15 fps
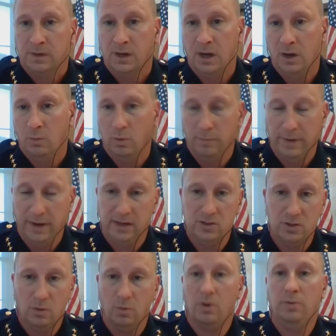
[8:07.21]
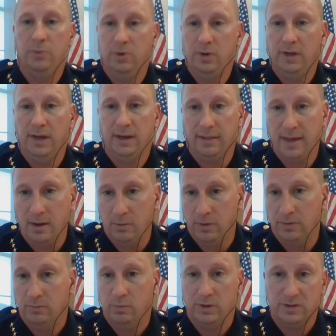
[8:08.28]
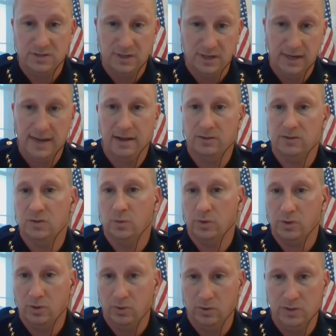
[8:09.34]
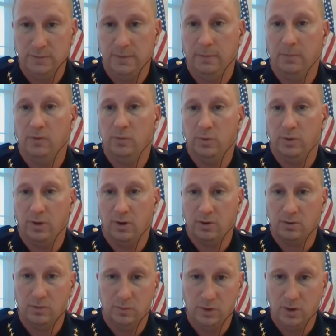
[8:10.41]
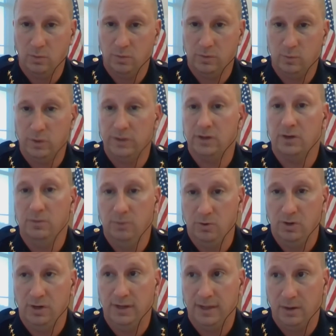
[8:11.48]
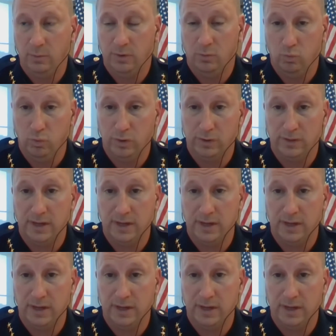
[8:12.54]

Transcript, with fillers: uh, we're making sure we're communicating that with with city council, with clergy members, with our you know with, with the community that we re,